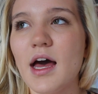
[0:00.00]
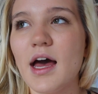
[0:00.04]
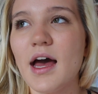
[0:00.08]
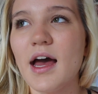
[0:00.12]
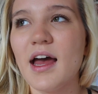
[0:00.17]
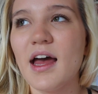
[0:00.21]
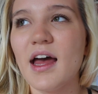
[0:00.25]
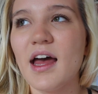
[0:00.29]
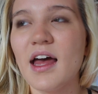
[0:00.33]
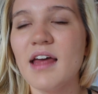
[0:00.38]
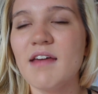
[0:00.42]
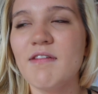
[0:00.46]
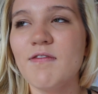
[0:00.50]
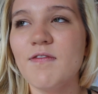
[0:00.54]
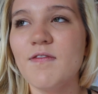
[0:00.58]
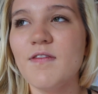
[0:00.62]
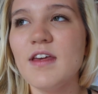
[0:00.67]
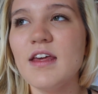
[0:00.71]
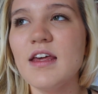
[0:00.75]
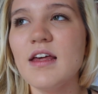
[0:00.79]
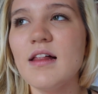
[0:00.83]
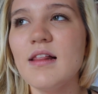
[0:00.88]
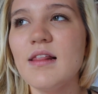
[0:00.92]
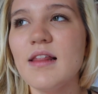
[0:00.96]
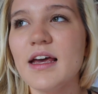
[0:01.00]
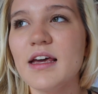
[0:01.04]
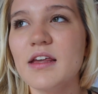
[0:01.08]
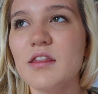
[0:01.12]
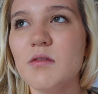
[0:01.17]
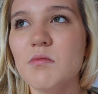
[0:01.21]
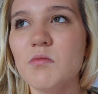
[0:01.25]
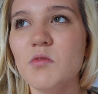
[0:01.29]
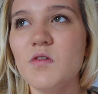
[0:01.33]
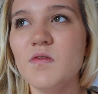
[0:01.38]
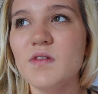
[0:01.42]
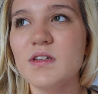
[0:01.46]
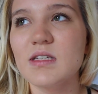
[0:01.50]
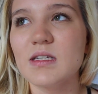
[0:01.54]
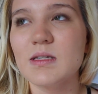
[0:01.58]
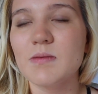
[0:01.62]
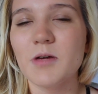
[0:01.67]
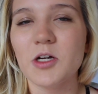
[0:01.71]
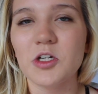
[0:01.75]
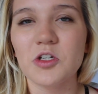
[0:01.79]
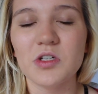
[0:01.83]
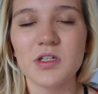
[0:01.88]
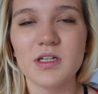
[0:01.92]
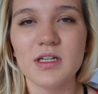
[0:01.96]
I feel like the movies,
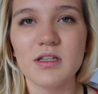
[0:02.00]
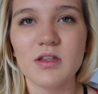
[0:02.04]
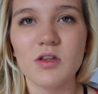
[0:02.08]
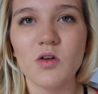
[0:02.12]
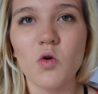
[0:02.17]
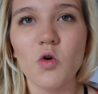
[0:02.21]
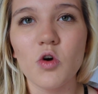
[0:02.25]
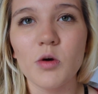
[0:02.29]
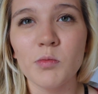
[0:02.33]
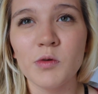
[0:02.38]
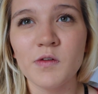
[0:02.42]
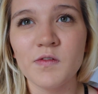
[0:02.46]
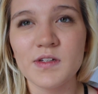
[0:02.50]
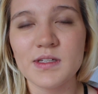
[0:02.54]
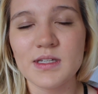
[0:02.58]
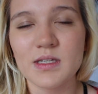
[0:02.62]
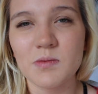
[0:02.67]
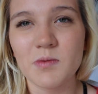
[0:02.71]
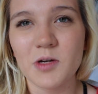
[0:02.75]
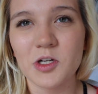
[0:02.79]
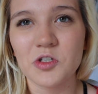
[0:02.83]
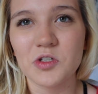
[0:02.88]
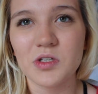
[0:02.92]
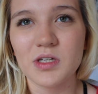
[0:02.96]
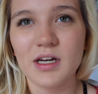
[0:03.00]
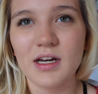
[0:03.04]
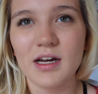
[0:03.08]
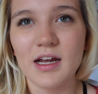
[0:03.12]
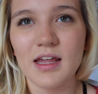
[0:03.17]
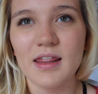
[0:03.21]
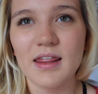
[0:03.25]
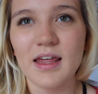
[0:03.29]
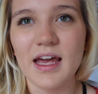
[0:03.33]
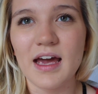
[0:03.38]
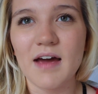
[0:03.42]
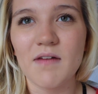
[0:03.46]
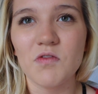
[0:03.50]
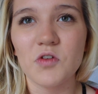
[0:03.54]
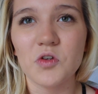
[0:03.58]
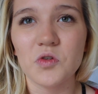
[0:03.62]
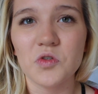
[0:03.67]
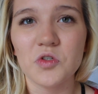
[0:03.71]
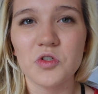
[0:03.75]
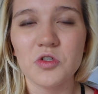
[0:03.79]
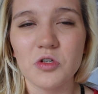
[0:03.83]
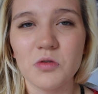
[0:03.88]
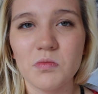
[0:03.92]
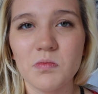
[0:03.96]
especially the horror movies especially today, they have
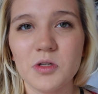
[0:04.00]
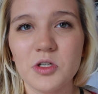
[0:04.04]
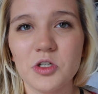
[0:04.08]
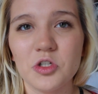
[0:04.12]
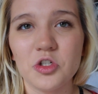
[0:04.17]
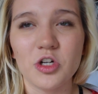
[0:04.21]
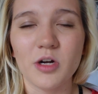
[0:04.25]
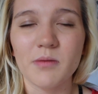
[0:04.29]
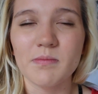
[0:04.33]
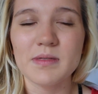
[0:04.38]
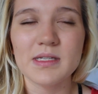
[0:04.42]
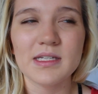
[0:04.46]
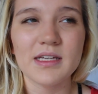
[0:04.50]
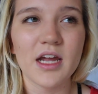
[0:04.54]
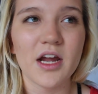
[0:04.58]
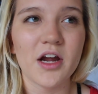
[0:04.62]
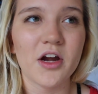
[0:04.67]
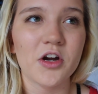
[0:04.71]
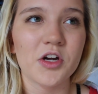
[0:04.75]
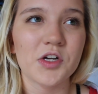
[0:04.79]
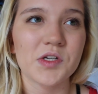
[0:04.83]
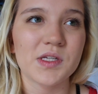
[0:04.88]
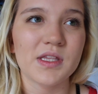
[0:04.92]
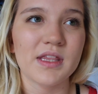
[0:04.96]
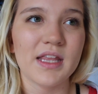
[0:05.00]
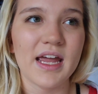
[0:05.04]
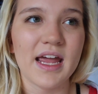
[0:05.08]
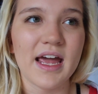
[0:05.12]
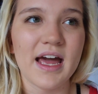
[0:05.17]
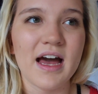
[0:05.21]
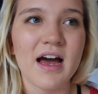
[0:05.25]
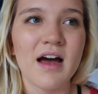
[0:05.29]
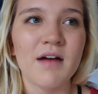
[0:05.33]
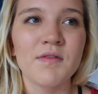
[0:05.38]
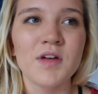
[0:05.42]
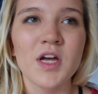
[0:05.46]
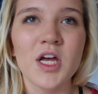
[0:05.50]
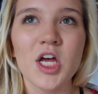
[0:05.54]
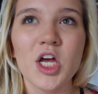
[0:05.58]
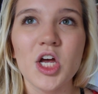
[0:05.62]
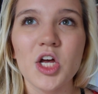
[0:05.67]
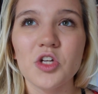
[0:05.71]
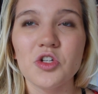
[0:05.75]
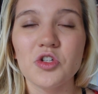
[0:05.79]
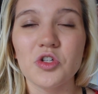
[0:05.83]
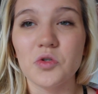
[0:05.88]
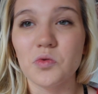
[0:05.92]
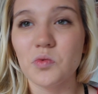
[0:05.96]
those stupid jump scares and they have
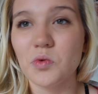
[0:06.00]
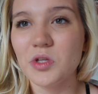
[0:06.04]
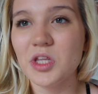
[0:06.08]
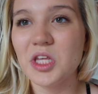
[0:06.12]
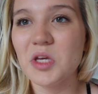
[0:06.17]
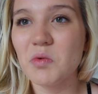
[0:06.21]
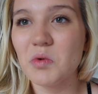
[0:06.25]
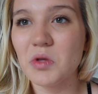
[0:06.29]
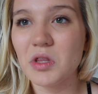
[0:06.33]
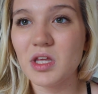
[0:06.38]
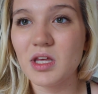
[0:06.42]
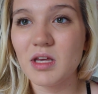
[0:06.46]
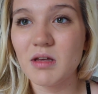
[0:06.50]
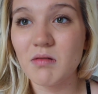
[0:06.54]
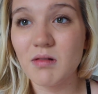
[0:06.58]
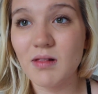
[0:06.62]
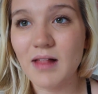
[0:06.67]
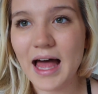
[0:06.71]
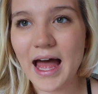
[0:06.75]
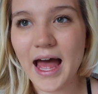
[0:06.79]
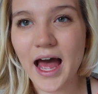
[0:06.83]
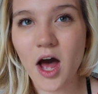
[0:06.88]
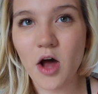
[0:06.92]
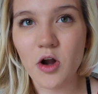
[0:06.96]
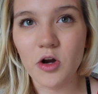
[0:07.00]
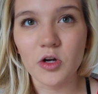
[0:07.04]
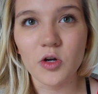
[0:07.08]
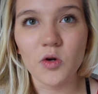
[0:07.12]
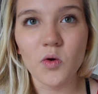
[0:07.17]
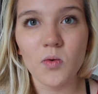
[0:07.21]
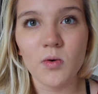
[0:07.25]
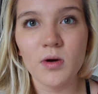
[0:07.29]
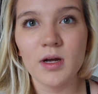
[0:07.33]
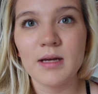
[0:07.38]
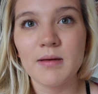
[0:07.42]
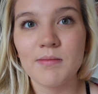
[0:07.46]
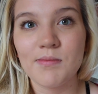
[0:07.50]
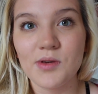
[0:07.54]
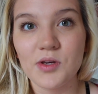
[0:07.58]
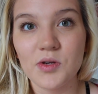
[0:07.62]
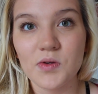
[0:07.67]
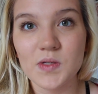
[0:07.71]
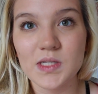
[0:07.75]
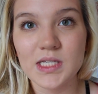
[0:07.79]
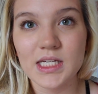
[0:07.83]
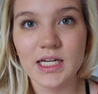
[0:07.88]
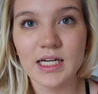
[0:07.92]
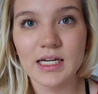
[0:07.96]
just really loud, annoying
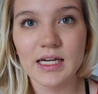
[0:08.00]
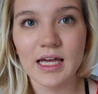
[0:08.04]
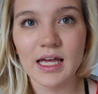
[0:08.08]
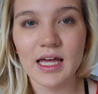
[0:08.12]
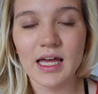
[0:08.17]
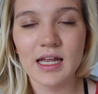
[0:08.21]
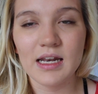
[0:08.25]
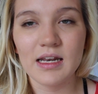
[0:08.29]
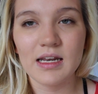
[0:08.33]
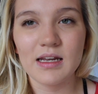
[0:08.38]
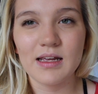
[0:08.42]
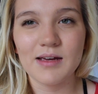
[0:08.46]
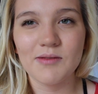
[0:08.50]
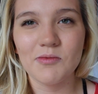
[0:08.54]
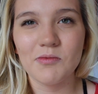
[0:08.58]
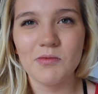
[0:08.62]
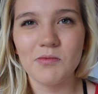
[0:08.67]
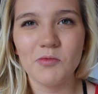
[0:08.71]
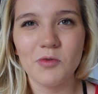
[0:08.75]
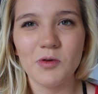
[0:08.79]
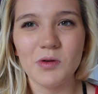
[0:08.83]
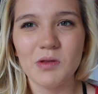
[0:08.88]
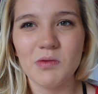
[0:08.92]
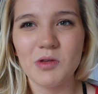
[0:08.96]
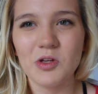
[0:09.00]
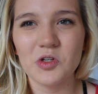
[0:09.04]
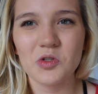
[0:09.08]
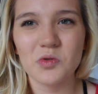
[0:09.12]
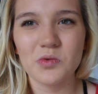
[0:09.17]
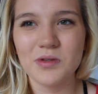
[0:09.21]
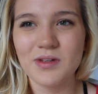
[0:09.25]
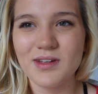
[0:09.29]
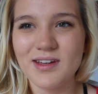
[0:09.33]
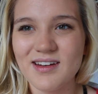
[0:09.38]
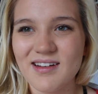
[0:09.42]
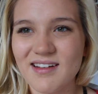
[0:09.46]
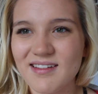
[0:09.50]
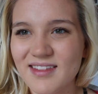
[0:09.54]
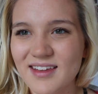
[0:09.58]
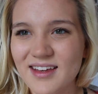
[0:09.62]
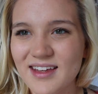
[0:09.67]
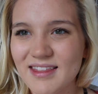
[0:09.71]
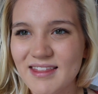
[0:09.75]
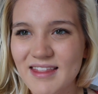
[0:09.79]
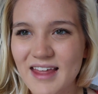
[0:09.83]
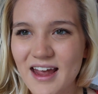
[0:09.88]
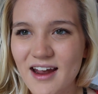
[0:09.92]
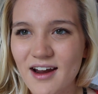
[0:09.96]
music, and when there's really
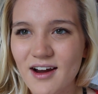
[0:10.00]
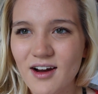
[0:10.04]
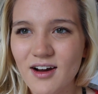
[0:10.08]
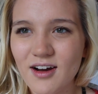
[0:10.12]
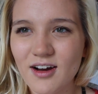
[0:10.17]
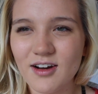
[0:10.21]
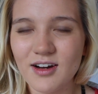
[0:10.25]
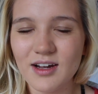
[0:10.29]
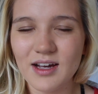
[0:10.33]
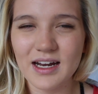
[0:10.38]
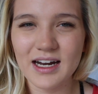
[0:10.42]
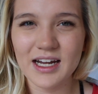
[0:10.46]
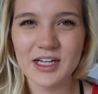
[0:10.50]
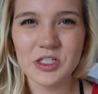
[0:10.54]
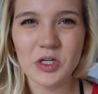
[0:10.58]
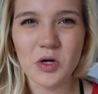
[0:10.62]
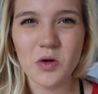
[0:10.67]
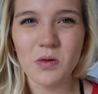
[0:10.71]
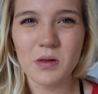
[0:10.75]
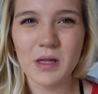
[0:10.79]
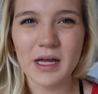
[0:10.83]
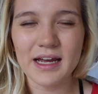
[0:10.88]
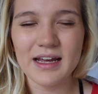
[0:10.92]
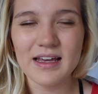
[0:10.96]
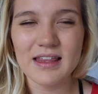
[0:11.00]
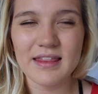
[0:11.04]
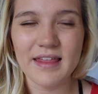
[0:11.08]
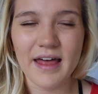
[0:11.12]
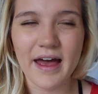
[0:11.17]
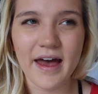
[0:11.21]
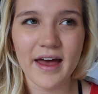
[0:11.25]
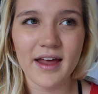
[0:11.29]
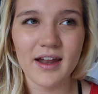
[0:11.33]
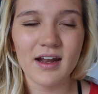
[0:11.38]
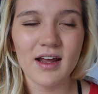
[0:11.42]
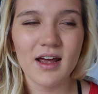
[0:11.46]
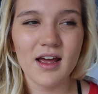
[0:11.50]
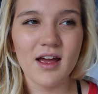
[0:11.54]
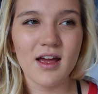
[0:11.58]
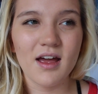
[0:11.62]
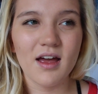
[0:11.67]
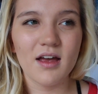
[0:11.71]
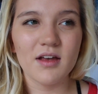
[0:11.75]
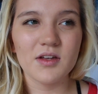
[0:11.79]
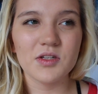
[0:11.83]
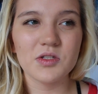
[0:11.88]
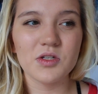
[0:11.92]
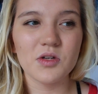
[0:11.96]
nothing there, and I don't like that.
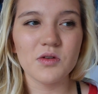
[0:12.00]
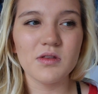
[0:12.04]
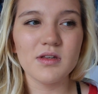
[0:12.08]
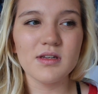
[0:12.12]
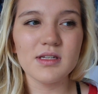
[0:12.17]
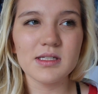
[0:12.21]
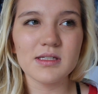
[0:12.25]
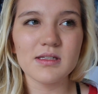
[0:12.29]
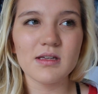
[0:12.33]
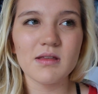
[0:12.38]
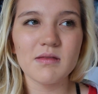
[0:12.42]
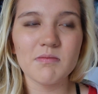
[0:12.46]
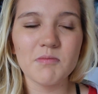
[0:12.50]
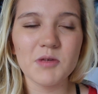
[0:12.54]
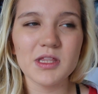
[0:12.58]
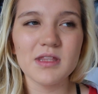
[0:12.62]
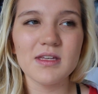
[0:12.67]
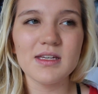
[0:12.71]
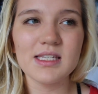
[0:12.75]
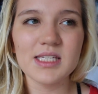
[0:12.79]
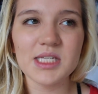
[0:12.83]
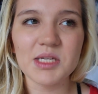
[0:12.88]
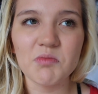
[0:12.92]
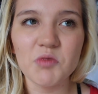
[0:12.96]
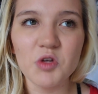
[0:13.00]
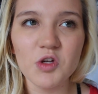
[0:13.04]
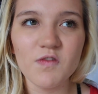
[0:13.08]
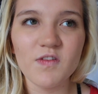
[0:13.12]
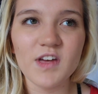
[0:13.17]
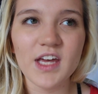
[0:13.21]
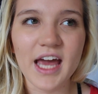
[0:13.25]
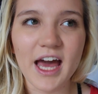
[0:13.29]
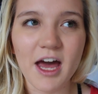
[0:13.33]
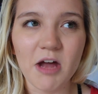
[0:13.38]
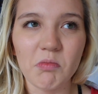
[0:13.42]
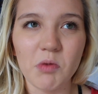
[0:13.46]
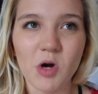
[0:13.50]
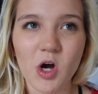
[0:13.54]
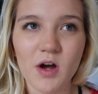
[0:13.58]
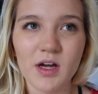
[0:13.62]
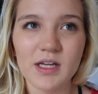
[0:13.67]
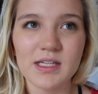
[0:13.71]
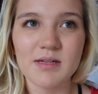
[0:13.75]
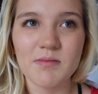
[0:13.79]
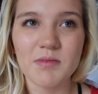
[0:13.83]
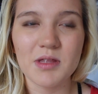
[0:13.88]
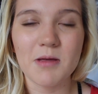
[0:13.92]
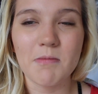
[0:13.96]
So this movie had
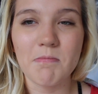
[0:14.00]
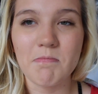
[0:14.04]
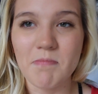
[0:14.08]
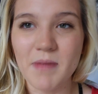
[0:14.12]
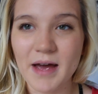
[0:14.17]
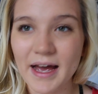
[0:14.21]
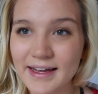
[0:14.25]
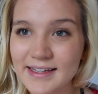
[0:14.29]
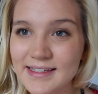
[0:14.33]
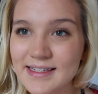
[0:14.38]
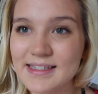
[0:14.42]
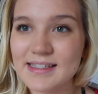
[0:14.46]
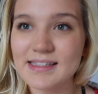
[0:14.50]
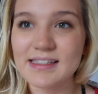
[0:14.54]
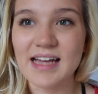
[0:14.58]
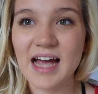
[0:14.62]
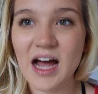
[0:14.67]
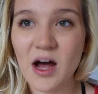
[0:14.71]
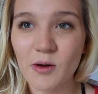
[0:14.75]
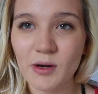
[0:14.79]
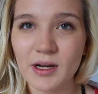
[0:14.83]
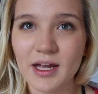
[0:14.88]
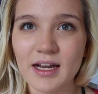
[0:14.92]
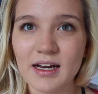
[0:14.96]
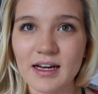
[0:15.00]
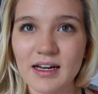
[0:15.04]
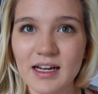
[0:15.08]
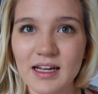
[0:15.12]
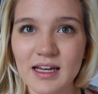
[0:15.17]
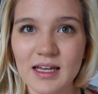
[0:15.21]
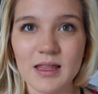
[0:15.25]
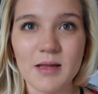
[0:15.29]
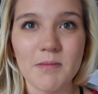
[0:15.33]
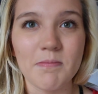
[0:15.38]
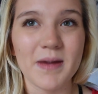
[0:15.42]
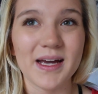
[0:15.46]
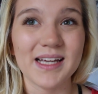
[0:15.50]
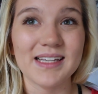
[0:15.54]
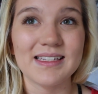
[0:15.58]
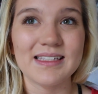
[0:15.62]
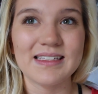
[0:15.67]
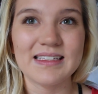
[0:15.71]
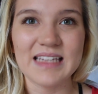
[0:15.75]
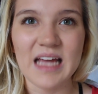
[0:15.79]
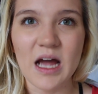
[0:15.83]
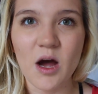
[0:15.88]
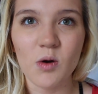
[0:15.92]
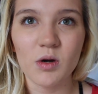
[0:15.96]
probably some of the best sound editing and the
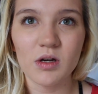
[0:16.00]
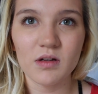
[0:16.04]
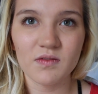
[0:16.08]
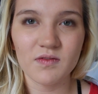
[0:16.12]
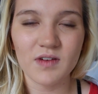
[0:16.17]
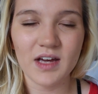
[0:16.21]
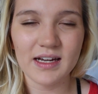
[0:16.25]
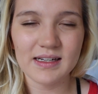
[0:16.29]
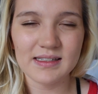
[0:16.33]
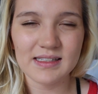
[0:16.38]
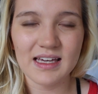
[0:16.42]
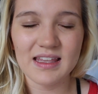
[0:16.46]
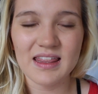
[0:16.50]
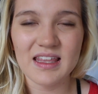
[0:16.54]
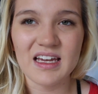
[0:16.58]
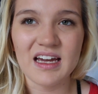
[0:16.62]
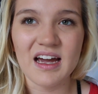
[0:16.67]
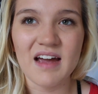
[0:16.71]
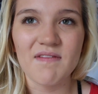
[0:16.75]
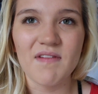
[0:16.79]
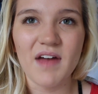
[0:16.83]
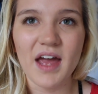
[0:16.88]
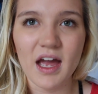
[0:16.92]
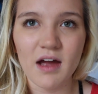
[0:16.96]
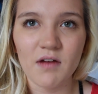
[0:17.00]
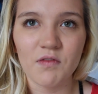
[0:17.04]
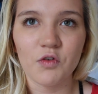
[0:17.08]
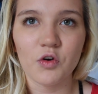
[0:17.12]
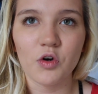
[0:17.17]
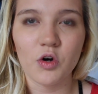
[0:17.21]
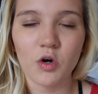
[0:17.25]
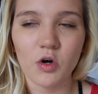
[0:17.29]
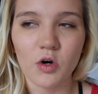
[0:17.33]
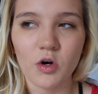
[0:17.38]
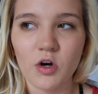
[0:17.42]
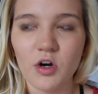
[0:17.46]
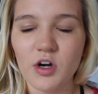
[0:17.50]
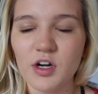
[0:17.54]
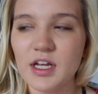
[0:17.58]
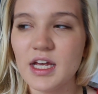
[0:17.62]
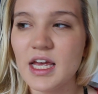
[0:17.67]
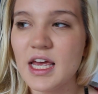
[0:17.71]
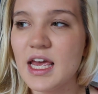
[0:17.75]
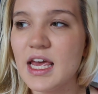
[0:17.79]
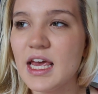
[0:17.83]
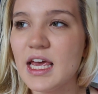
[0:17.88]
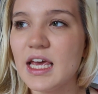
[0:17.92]
best sound effects I think I've ever heard.